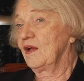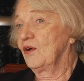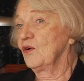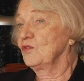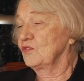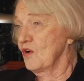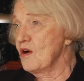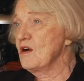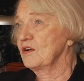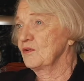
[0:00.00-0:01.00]
goes
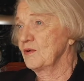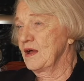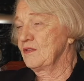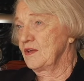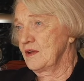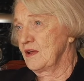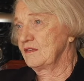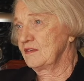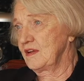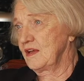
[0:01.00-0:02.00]
on around the
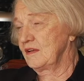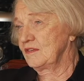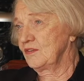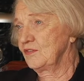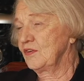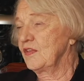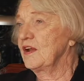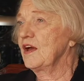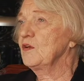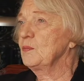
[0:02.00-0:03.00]
United States so that
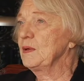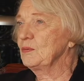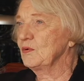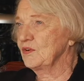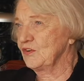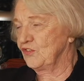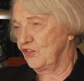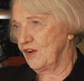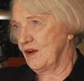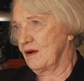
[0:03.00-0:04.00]
other people can
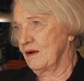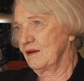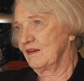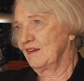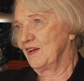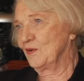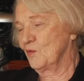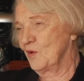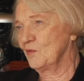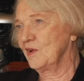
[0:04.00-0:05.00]
share in
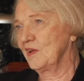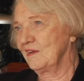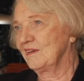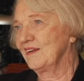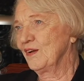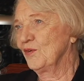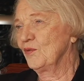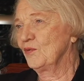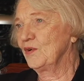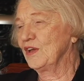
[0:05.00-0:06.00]
what we
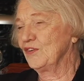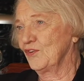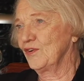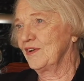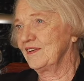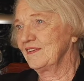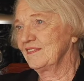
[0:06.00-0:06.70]
enjoyed.